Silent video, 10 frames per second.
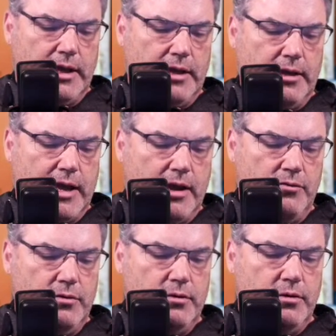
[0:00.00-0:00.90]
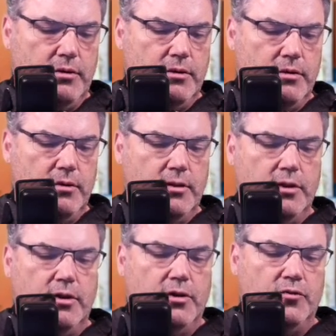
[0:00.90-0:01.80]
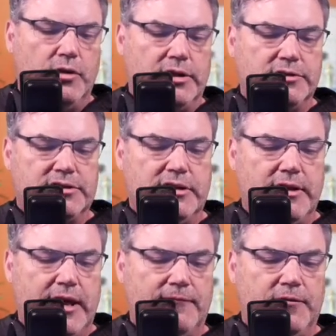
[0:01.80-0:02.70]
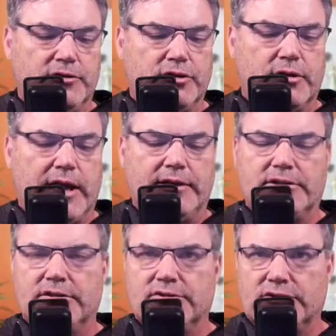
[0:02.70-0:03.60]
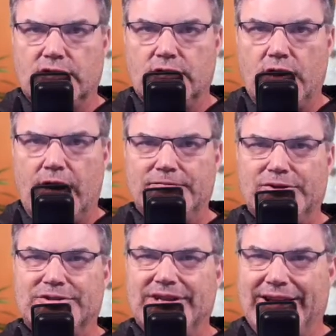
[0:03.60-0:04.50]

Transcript: And now we can see that featured content is turned off, so it's